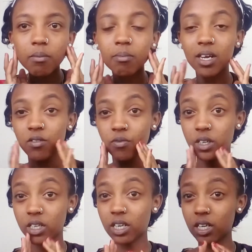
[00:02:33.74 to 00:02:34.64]
matte
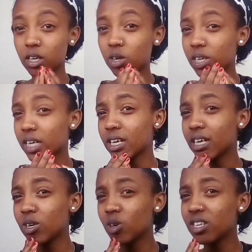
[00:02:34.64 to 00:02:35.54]
fin, okay,
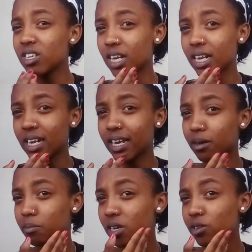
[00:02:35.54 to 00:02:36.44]
not really
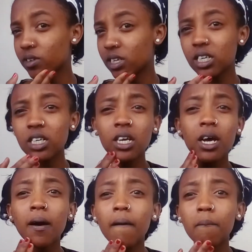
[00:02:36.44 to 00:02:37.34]
like a matte finish,
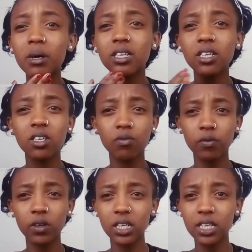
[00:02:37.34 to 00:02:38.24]
but it
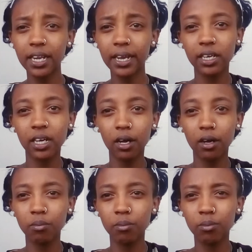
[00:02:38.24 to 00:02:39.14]
feels like
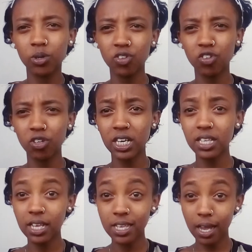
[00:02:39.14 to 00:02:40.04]
a
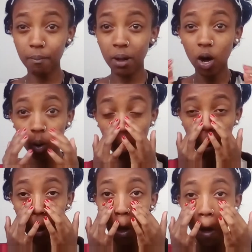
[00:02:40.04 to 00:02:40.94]
moisturizer somehow.
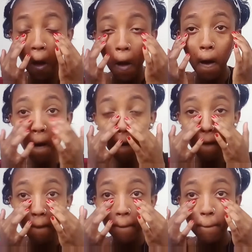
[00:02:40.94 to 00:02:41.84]

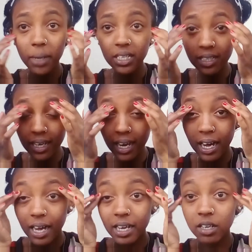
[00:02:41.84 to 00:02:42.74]
But
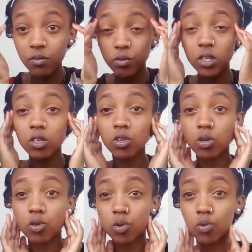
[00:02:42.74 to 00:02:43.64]
yeah, it feels
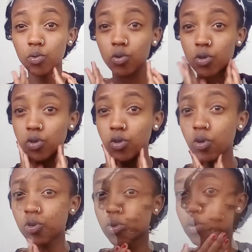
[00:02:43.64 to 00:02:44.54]
so good,
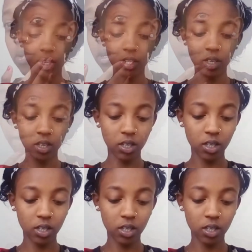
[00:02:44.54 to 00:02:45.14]
so good.